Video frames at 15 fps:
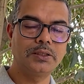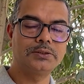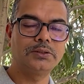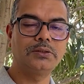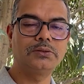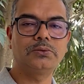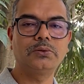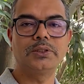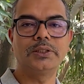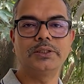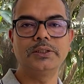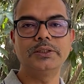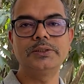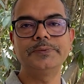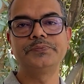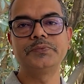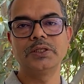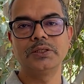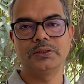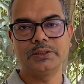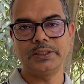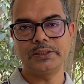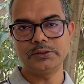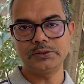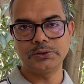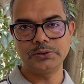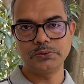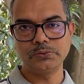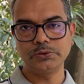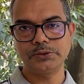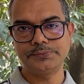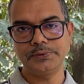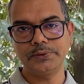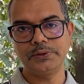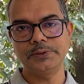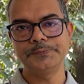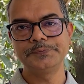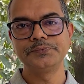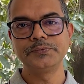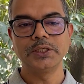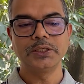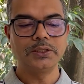rs_init that is used for